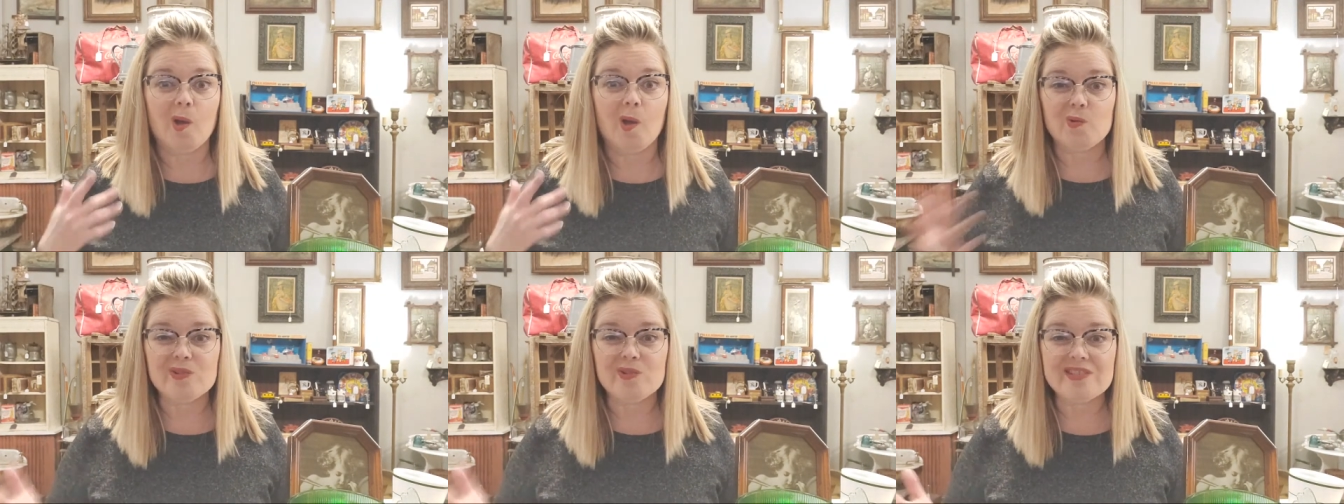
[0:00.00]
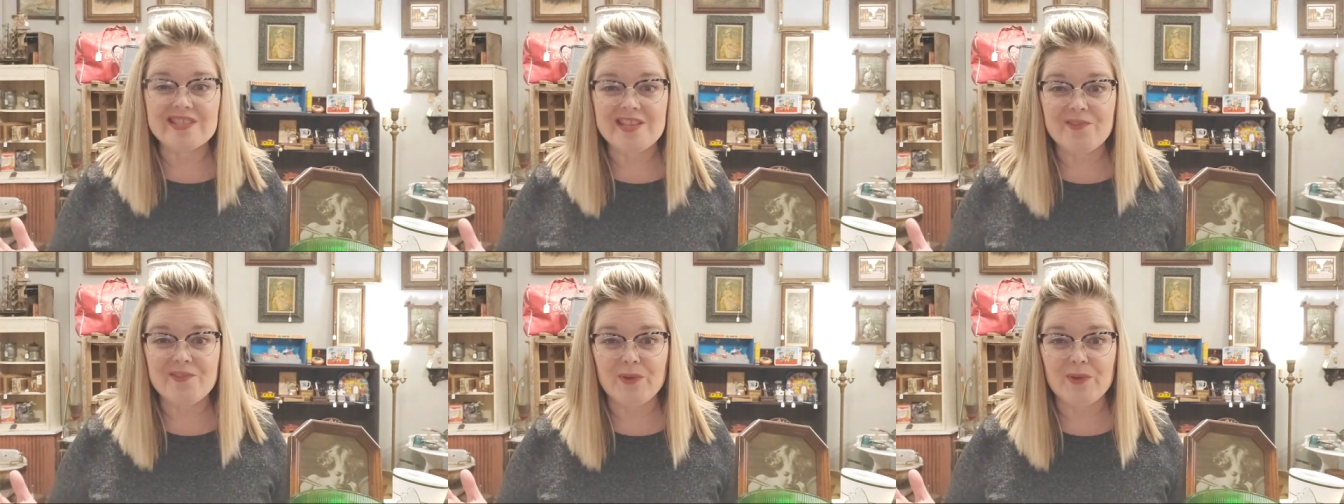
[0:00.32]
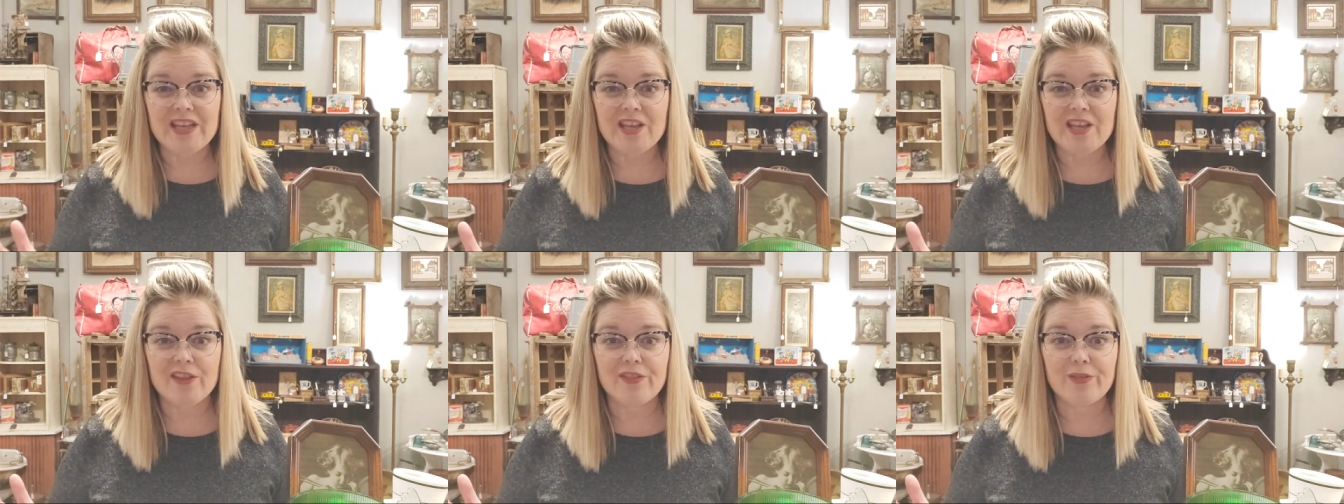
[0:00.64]
We'll see if we
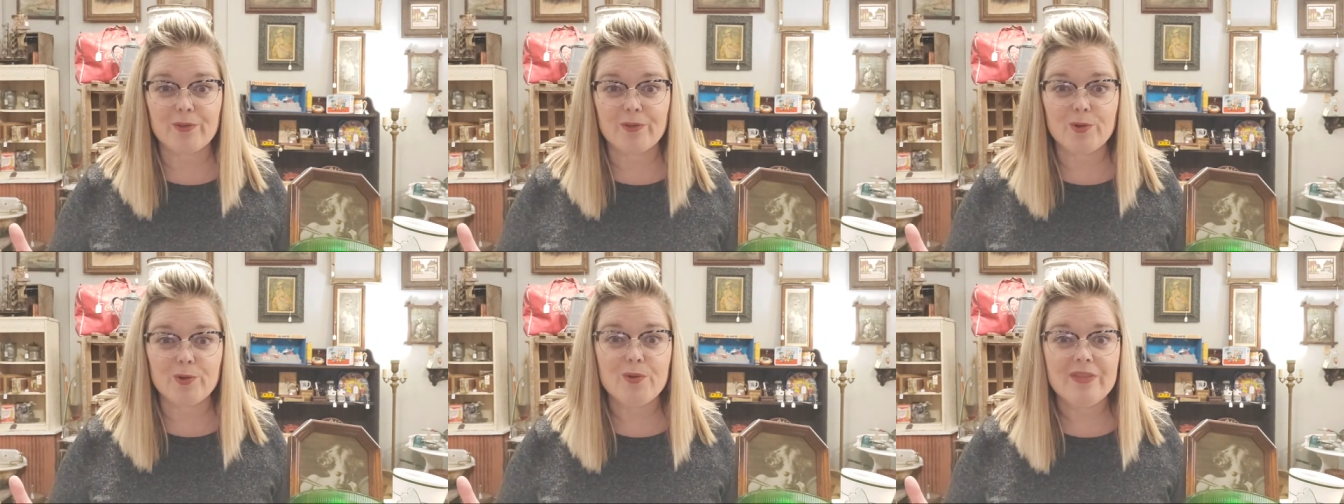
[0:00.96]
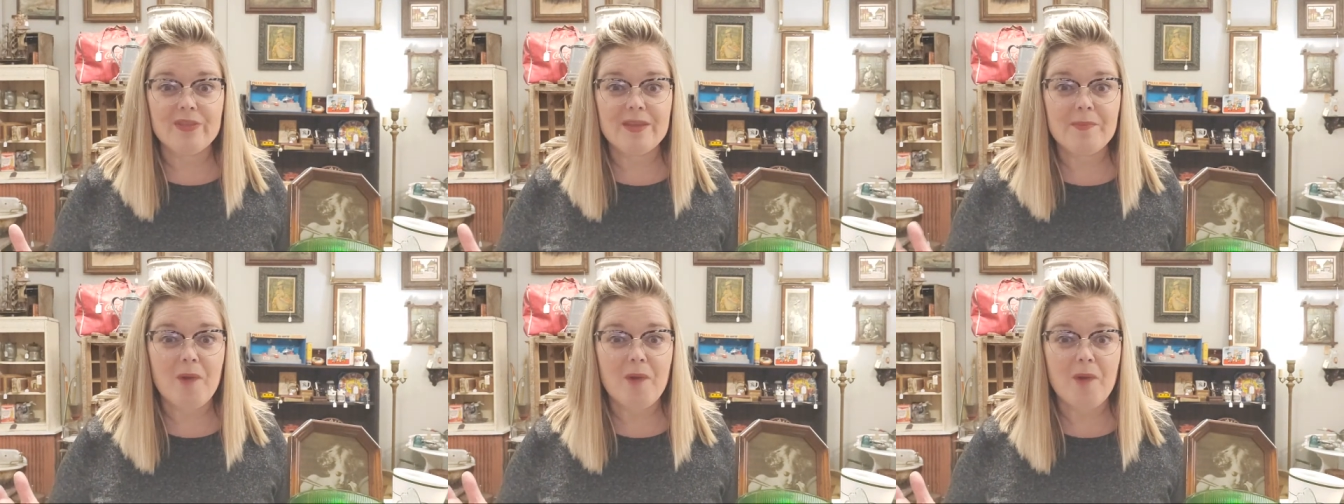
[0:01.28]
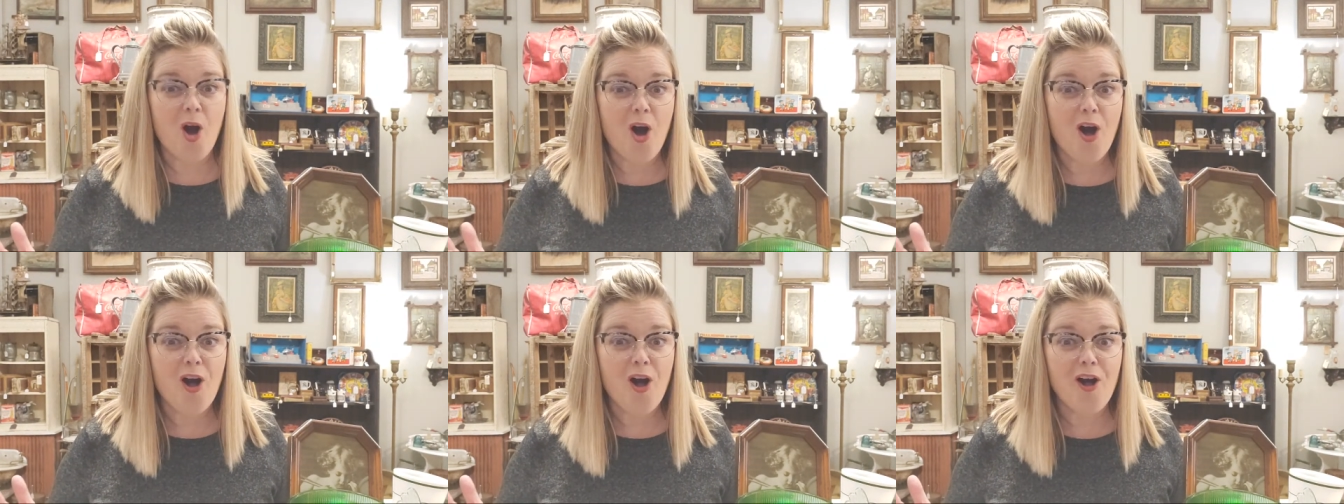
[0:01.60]
get through them
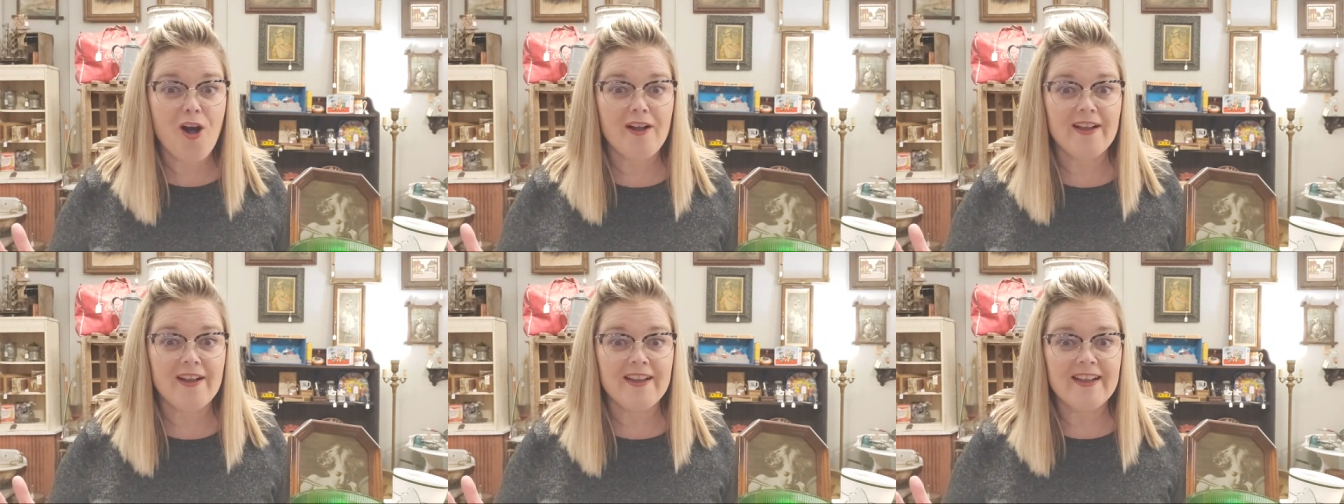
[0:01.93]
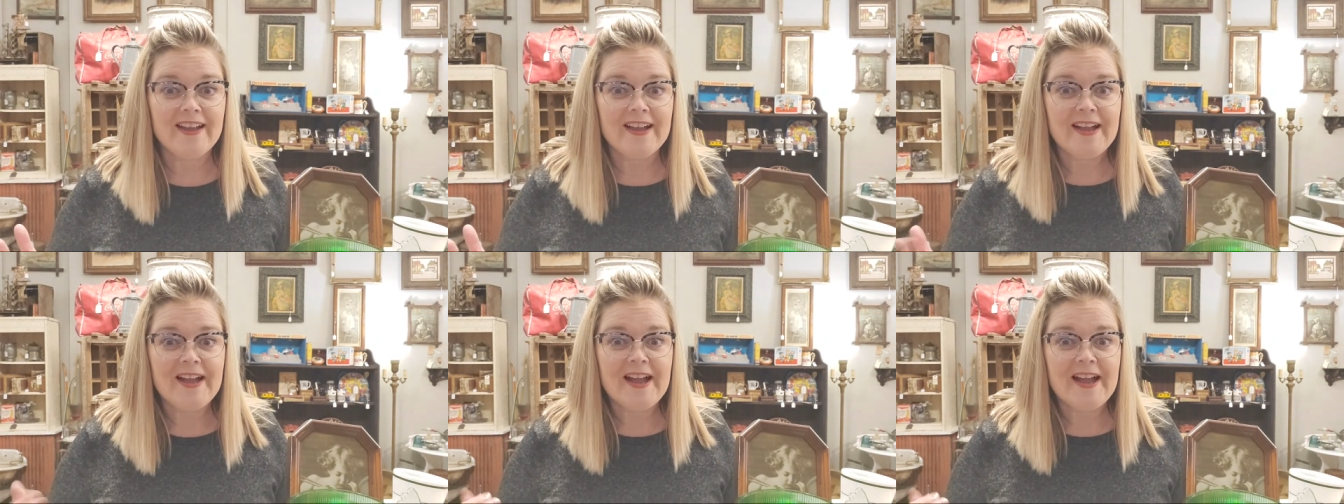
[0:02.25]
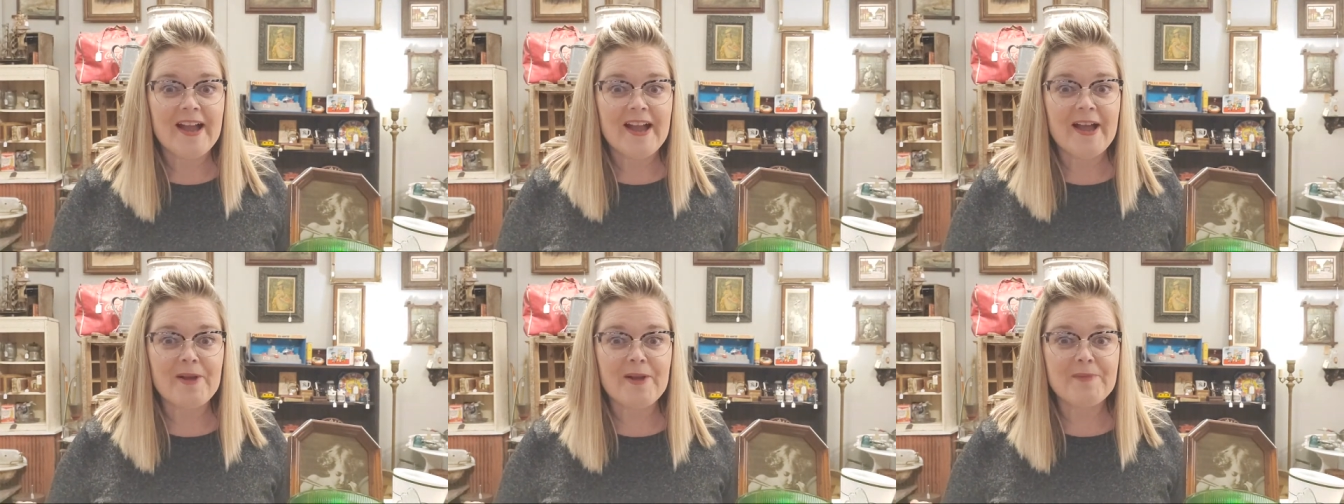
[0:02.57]
all.
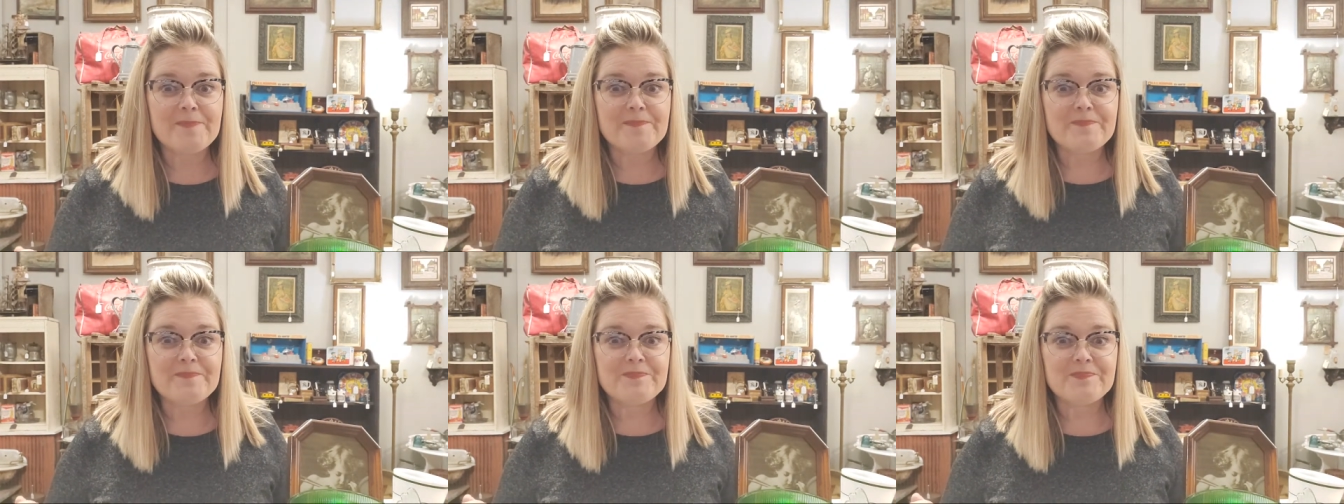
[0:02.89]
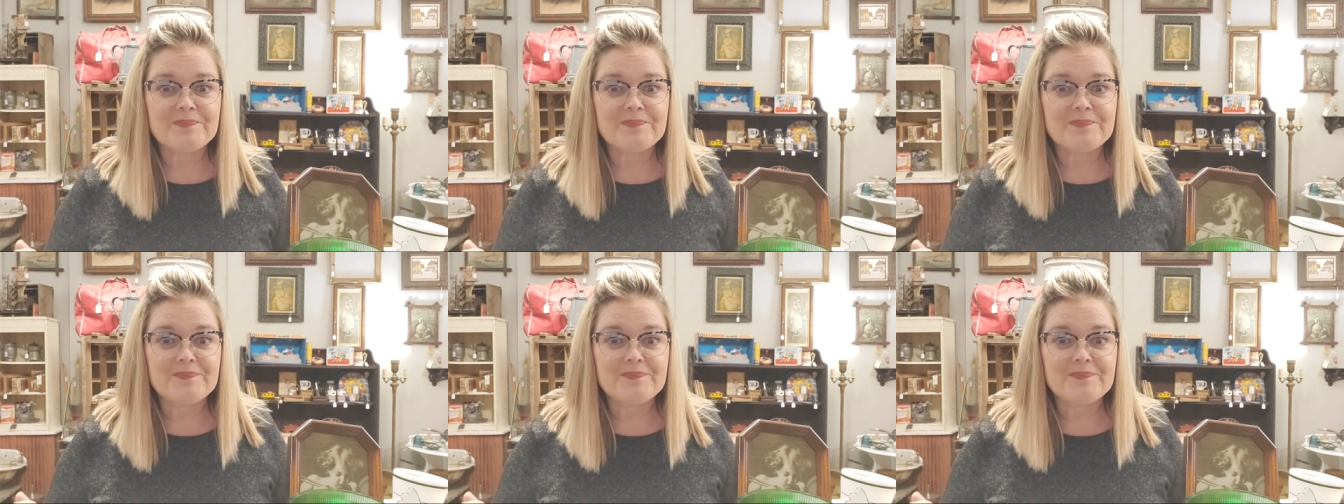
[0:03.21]
Um,